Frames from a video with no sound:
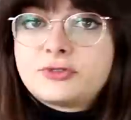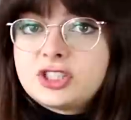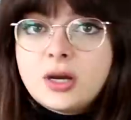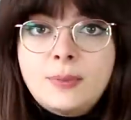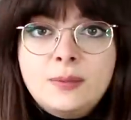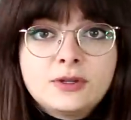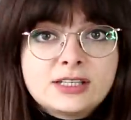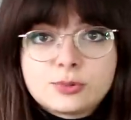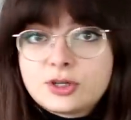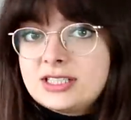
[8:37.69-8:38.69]
For some people,
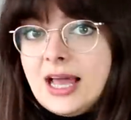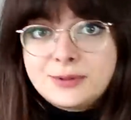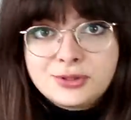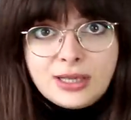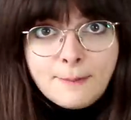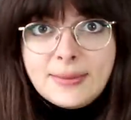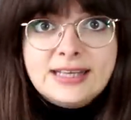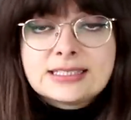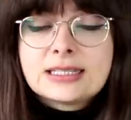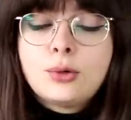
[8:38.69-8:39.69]
this works absolutely
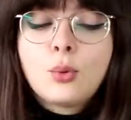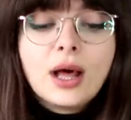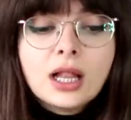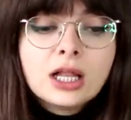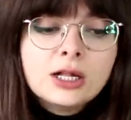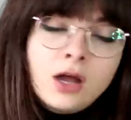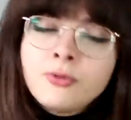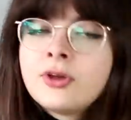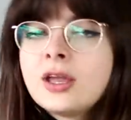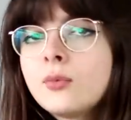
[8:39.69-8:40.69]
amazingly well. I'm
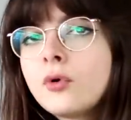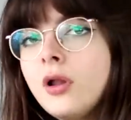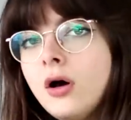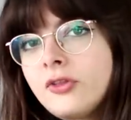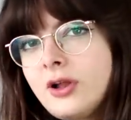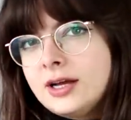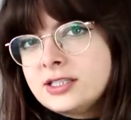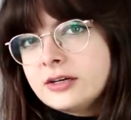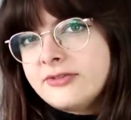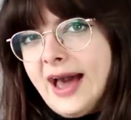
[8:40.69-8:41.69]
thinking more along the
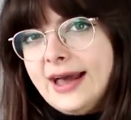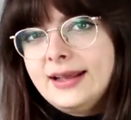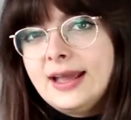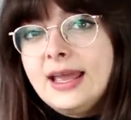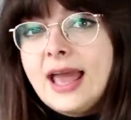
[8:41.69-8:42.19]
lines of adding a